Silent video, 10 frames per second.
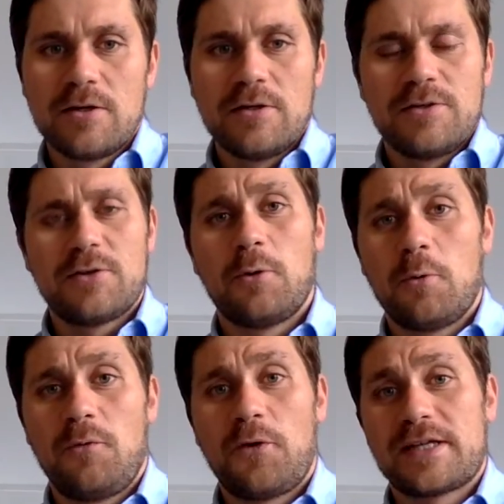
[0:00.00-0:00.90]
so
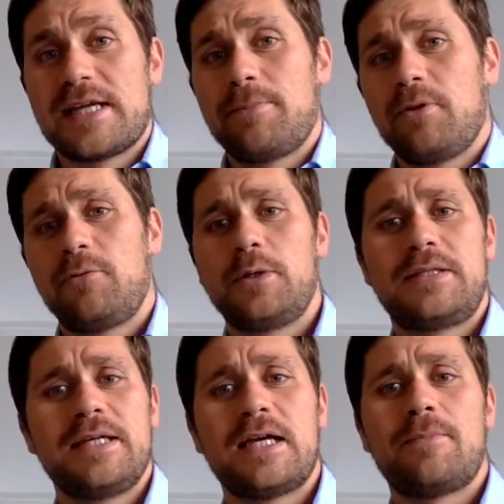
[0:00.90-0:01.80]
for example, if we're
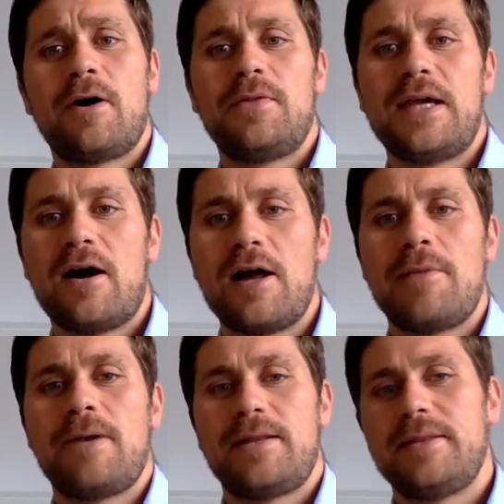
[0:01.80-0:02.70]
thinking about the
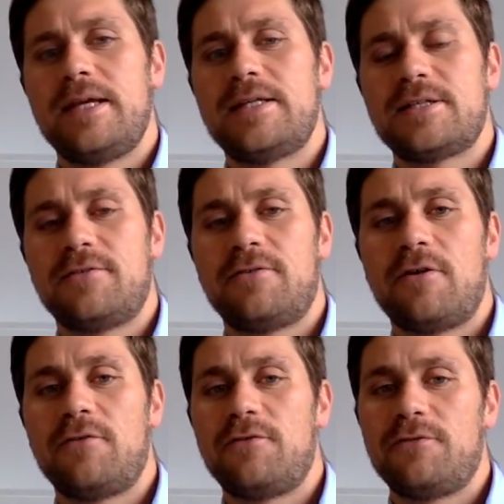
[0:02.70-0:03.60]
unmet needs of